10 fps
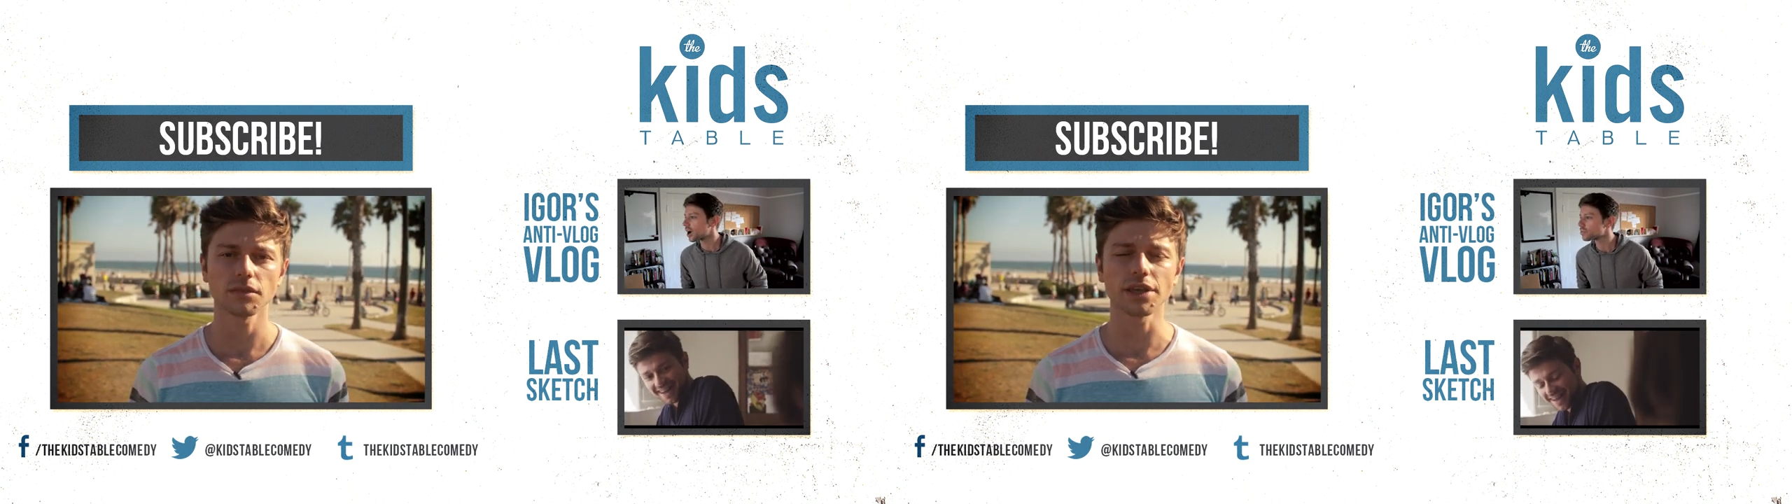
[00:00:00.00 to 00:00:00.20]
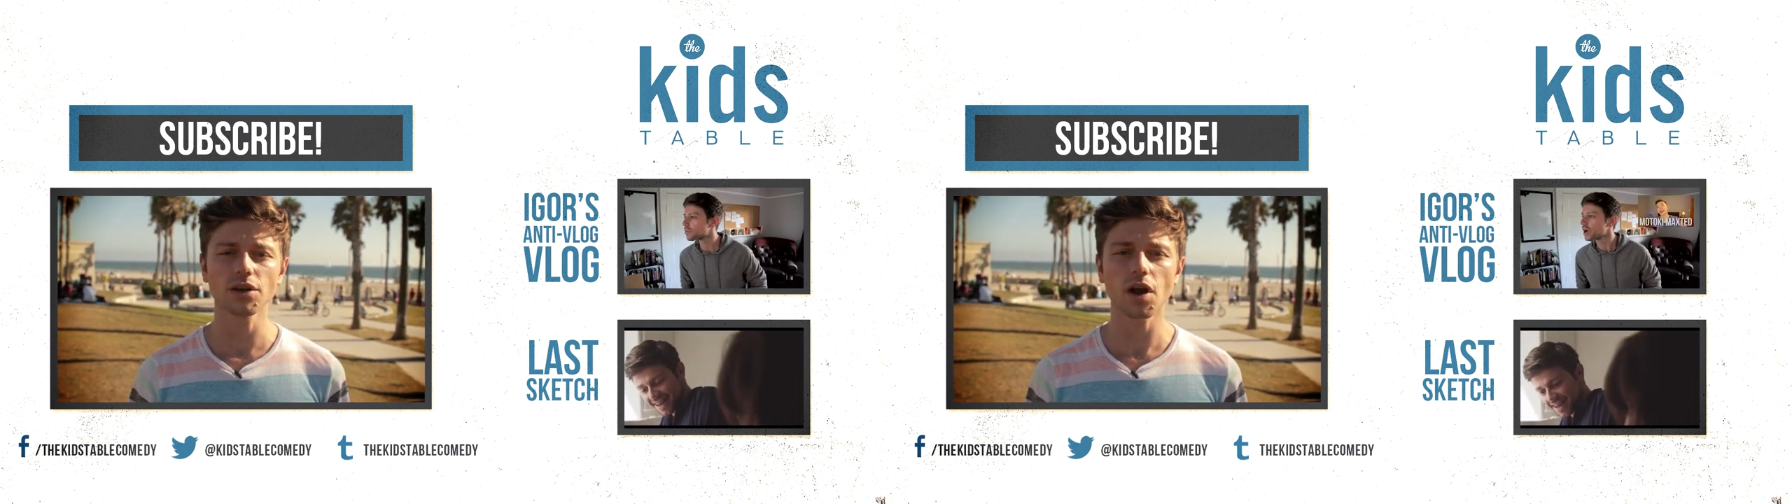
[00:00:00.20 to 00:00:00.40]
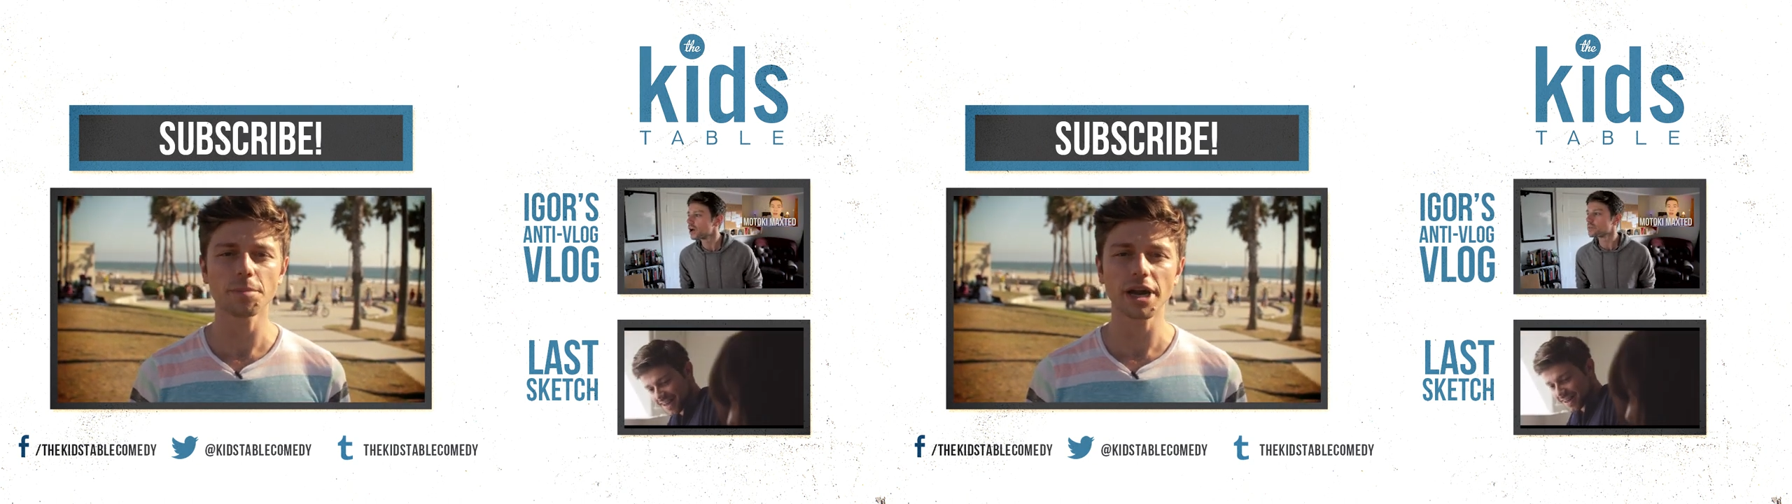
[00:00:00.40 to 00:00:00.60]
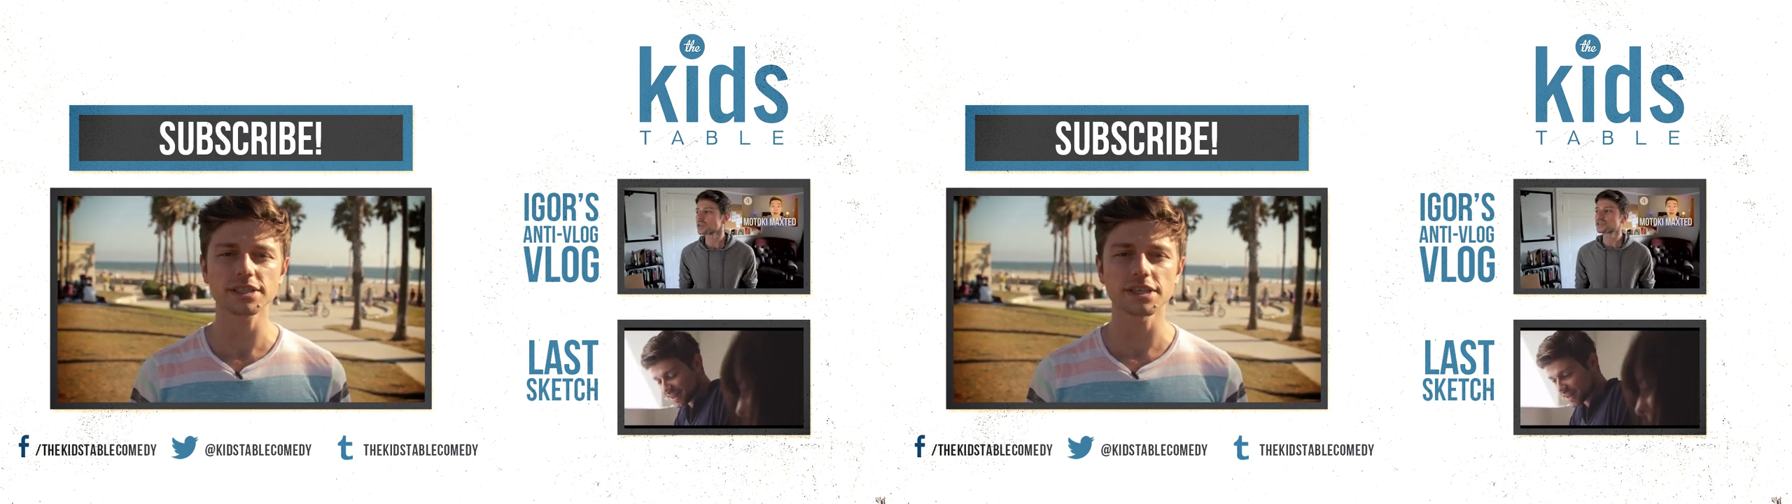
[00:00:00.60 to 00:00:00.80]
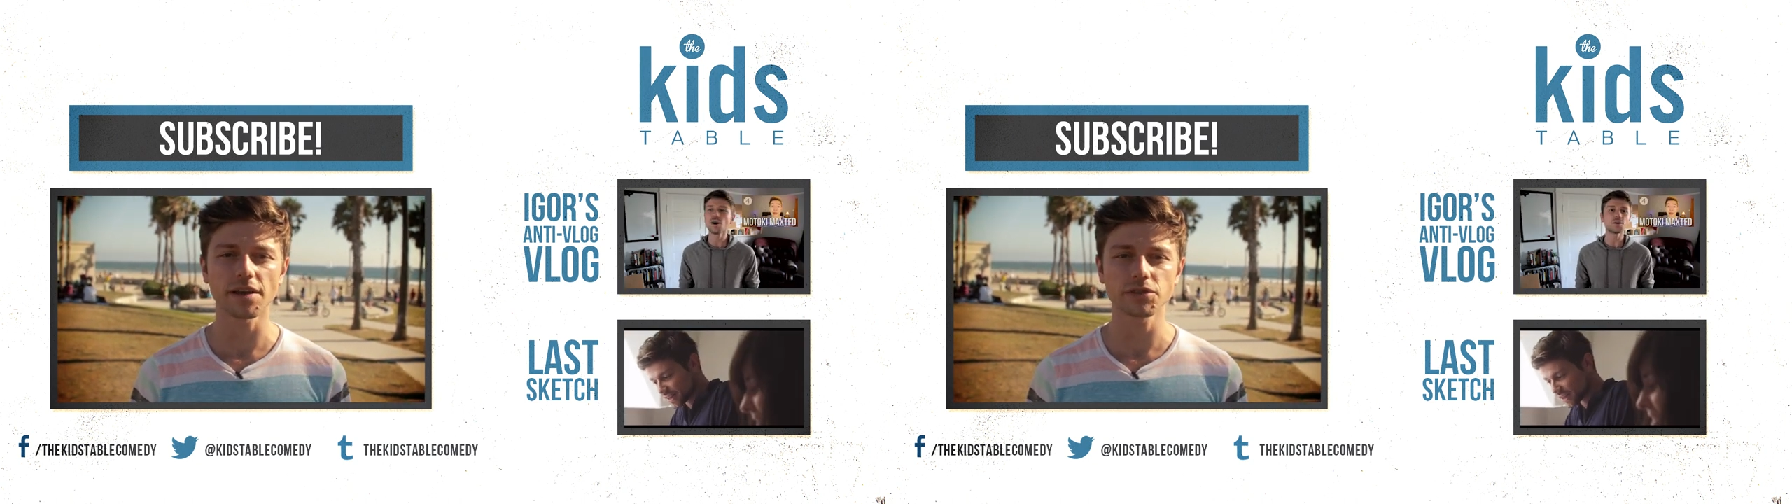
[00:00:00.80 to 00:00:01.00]
Yeah, you know our
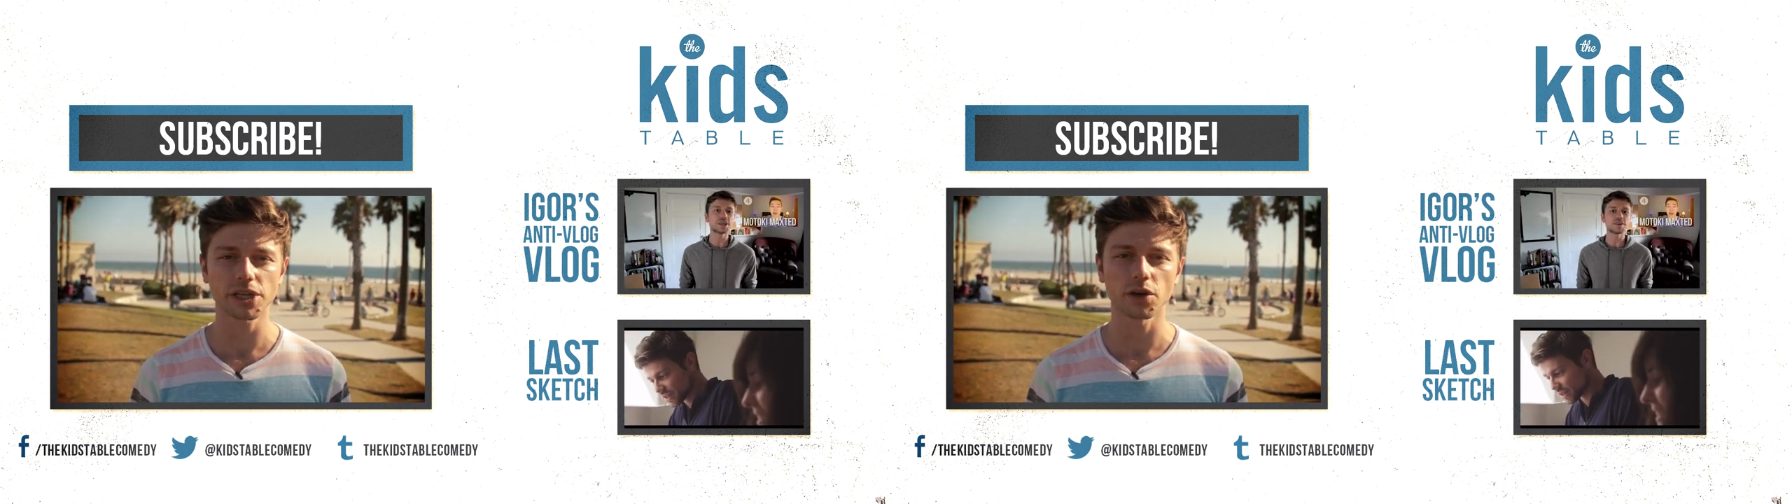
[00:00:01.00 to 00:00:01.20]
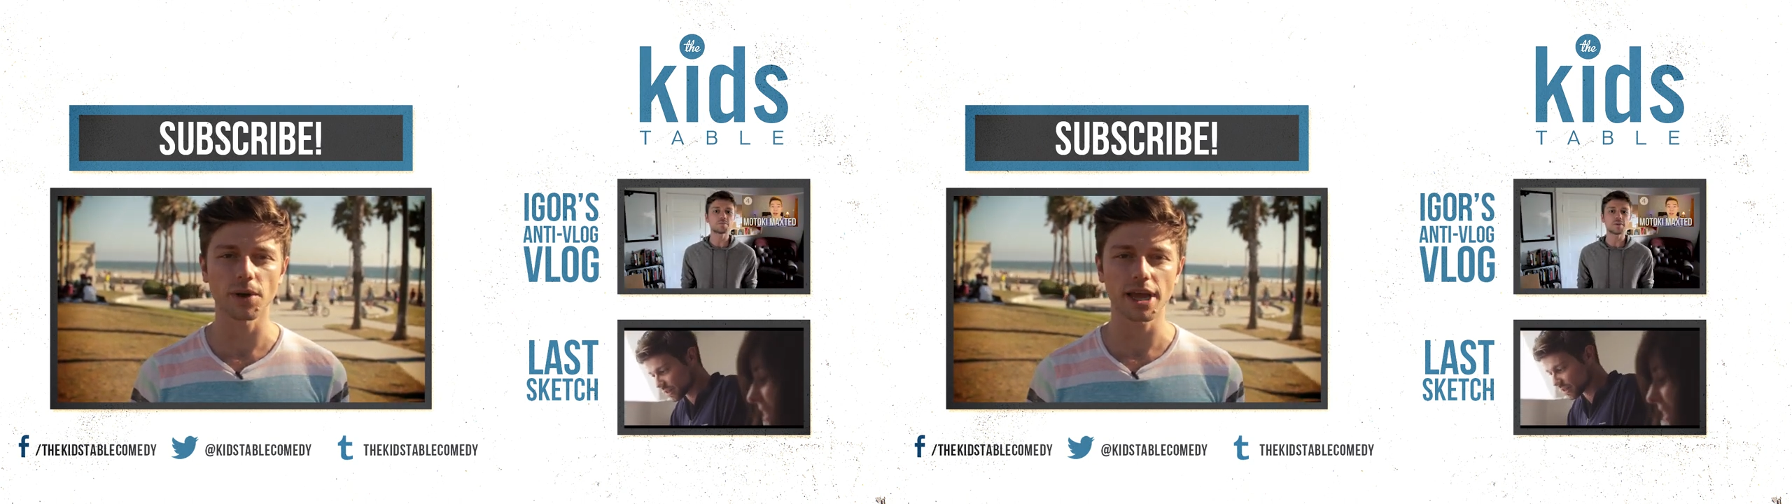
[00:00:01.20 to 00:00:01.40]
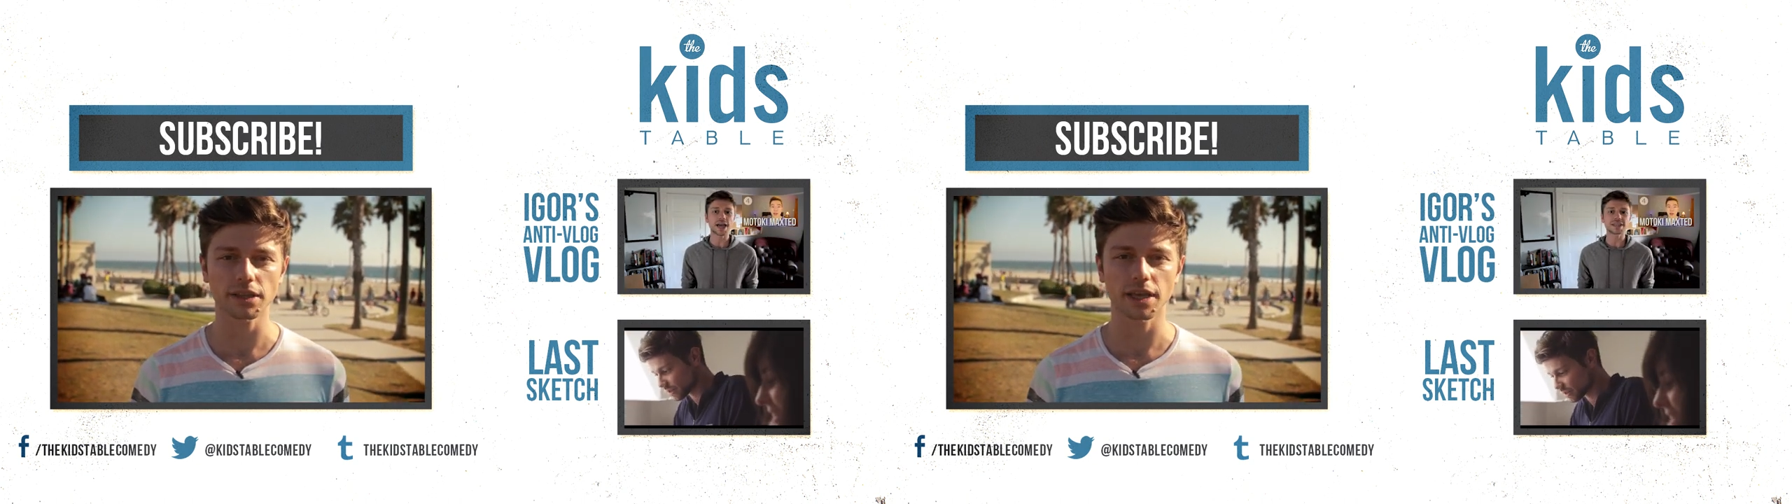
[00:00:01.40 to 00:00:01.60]
parents didn't have Tinder, right?